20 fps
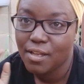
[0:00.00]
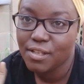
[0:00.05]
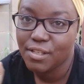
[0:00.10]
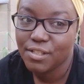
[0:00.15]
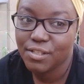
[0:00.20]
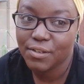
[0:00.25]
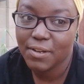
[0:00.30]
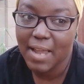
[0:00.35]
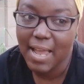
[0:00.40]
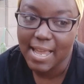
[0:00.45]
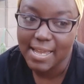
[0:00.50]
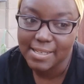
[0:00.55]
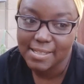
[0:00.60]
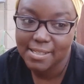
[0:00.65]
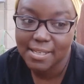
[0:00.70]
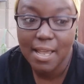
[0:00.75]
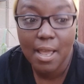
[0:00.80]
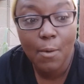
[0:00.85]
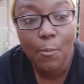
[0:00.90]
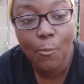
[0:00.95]
So
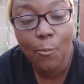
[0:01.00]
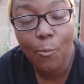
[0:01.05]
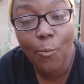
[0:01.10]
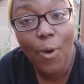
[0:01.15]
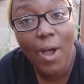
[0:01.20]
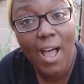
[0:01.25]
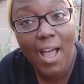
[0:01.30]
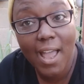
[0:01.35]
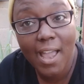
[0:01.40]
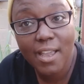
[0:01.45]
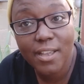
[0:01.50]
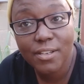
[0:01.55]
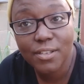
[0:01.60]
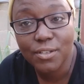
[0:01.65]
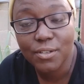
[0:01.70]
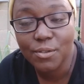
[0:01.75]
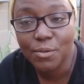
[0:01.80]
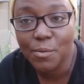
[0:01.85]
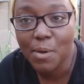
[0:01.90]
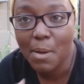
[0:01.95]
guys, why
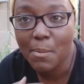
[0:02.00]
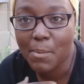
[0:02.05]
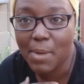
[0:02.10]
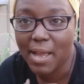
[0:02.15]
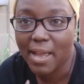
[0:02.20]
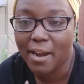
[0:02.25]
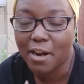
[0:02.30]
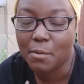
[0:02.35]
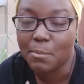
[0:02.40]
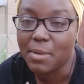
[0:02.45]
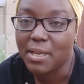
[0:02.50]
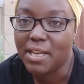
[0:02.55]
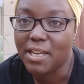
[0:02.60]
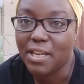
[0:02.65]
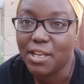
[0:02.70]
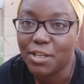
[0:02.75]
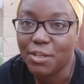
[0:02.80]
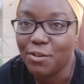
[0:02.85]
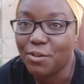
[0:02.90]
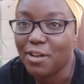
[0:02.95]
do my
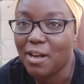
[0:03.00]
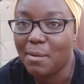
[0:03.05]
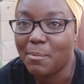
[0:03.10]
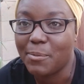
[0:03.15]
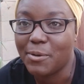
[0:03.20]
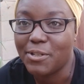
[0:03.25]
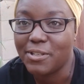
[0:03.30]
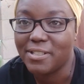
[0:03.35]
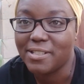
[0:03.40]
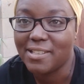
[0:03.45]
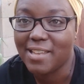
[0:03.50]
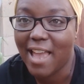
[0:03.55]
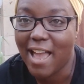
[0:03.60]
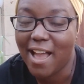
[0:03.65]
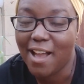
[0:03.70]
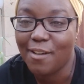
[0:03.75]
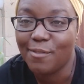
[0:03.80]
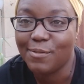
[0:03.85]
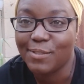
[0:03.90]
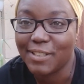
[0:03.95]
Armenian cucumbers
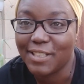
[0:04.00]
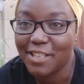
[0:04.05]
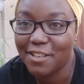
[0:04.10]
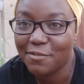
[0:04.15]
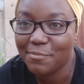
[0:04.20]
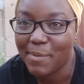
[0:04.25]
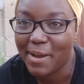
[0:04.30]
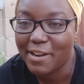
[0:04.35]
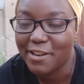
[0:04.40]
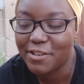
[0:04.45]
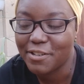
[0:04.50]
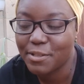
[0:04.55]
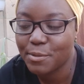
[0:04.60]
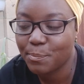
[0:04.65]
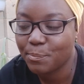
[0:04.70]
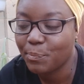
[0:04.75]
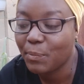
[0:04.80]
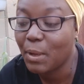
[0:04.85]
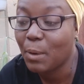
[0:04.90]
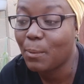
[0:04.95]
have leaf miners?
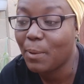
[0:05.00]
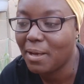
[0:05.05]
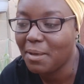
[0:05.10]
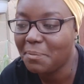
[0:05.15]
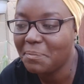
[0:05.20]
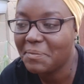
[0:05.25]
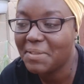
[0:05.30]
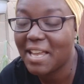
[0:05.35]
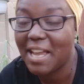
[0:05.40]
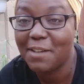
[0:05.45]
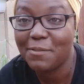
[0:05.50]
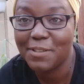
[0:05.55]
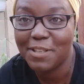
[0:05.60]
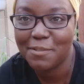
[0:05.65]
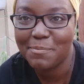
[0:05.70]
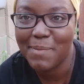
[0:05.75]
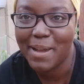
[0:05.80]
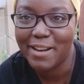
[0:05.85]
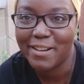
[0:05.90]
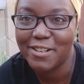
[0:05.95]
Well, they have
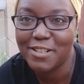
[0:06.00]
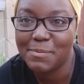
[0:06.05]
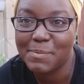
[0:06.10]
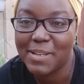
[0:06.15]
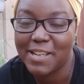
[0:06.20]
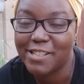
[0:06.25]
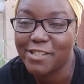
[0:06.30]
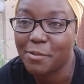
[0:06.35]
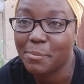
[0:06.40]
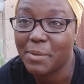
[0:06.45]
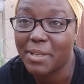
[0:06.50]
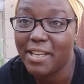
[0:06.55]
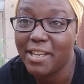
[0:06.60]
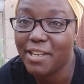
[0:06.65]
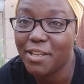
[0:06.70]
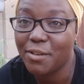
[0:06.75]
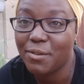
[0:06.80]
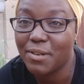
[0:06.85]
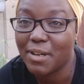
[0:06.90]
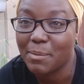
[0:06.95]
leaf miners because
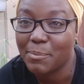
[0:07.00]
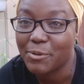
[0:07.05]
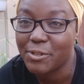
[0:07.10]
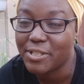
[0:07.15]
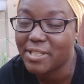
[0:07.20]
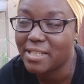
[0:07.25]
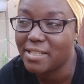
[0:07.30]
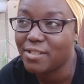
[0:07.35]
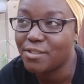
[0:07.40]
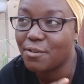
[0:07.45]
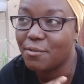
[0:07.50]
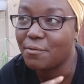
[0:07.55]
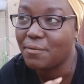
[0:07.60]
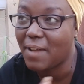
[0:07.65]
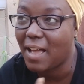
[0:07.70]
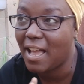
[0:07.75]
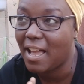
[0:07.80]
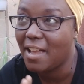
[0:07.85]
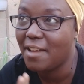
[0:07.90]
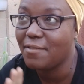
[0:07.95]
Armenian cucumbers can
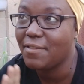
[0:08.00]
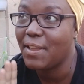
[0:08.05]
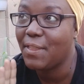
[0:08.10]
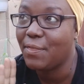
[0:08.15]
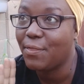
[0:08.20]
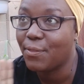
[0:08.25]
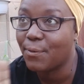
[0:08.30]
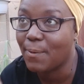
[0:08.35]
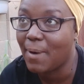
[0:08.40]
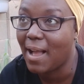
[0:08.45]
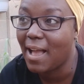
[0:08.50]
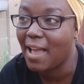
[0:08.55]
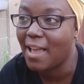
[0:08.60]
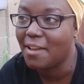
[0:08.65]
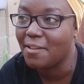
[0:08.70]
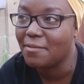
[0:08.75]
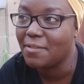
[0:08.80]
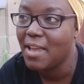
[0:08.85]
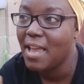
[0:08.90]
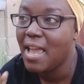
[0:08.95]
survive and
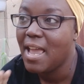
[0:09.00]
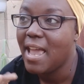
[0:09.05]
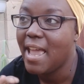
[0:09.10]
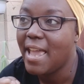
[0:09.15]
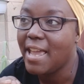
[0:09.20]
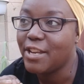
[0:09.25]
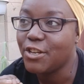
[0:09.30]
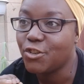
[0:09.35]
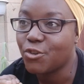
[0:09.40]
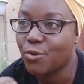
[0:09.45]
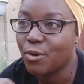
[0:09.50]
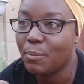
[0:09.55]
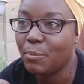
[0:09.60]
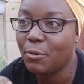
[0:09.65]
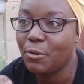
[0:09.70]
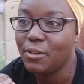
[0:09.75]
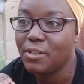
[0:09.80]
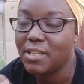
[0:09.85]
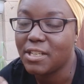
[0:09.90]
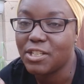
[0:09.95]
thrive in
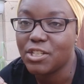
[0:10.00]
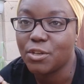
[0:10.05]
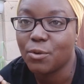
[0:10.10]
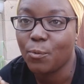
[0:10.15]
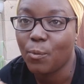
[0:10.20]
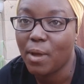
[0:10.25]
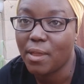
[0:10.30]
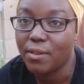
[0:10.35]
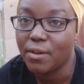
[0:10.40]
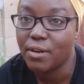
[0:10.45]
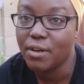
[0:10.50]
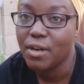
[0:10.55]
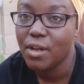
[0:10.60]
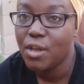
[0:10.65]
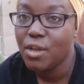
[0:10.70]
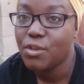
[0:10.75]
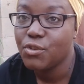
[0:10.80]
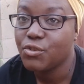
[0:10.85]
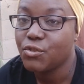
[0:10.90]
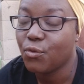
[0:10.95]
triple digit weather.
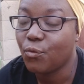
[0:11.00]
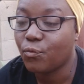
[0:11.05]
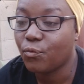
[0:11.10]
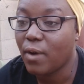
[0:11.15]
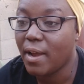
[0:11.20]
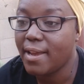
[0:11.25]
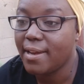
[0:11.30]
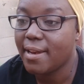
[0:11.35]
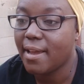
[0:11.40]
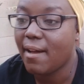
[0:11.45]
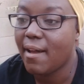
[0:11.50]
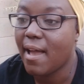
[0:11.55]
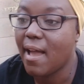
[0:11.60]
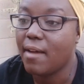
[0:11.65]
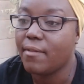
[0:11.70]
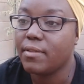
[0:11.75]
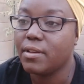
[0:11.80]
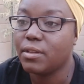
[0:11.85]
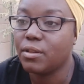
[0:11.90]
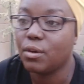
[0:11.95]
So right now
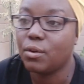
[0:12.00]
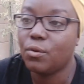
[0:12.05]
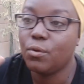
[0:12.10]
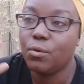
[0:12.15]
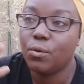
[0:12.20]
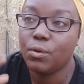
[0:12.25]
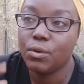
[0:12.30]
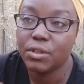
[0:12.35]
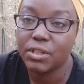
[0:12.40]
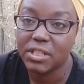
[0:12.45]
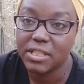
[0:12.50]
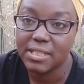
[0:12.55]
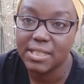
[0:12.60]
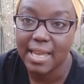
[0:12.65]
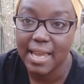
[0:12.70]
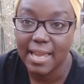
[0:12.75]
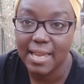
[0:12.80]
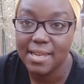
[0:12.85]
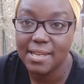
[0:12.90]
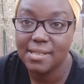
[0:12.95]
having the cooler
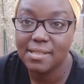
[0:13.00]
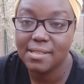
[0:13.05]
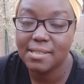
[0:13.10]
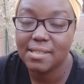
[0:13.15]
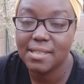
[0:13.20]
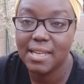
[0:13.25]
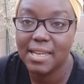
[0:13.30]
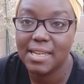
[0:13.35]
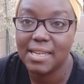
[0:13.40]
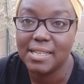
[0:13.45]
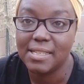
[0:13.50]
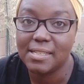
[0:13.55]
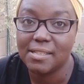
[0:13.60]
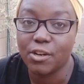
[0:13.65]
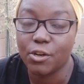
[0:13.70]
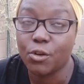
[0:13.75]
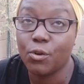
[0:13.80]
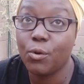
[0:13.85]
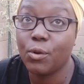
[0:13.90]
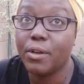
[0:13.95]
days is
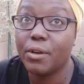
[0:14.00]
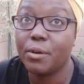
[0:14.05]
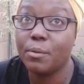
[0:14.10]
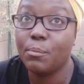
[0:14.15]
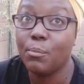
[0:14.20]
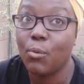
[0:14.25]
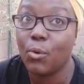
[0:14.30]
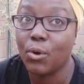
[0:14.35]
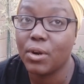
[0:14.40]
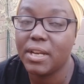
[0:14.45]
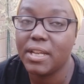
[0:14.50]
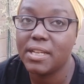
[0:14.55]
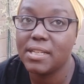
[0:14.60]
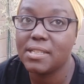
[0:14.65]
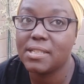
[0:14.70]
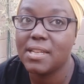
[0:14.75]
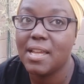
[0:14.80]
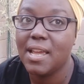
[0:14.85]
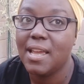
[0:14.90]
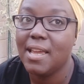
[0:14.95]
or cooler mornings,